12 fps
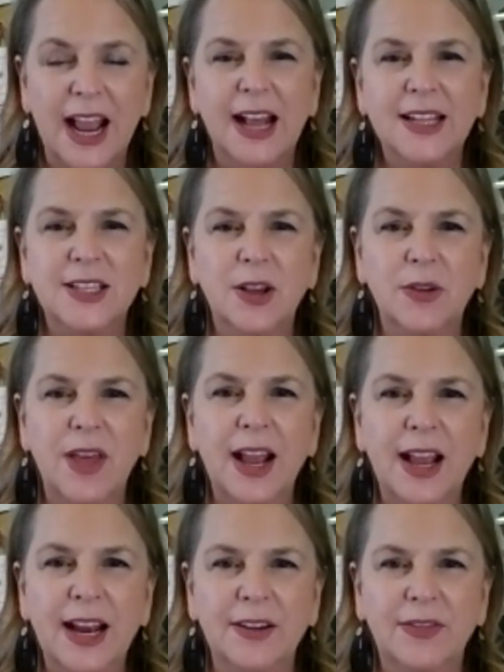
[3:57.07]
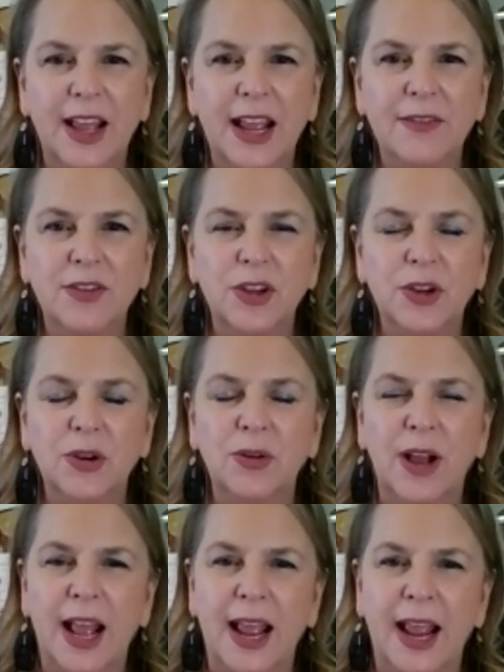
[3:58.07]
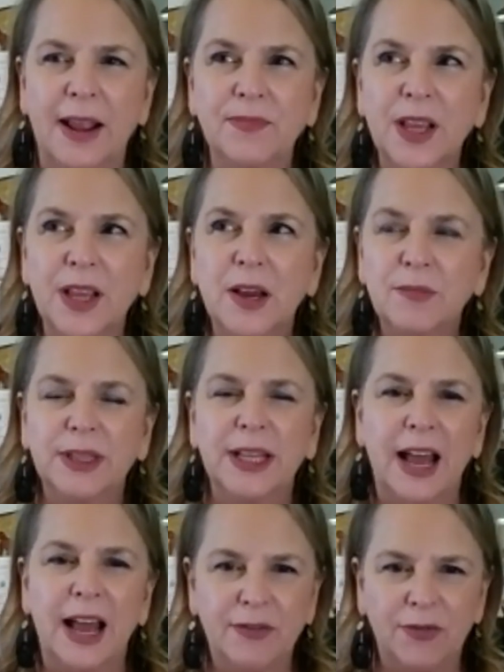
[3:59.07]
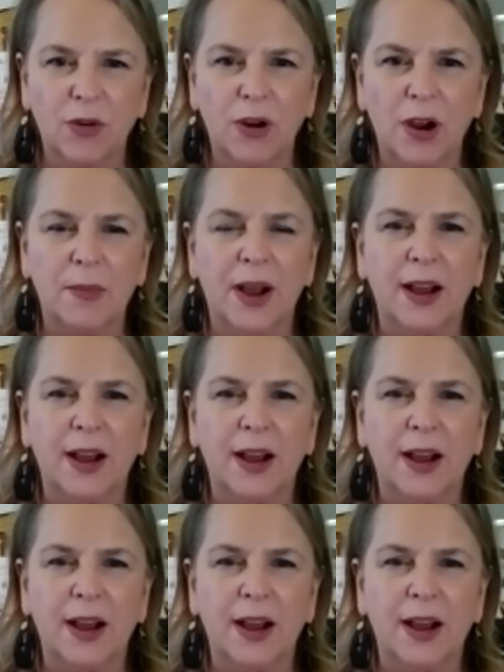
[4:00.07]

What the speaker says: And so that kind of gave you a platform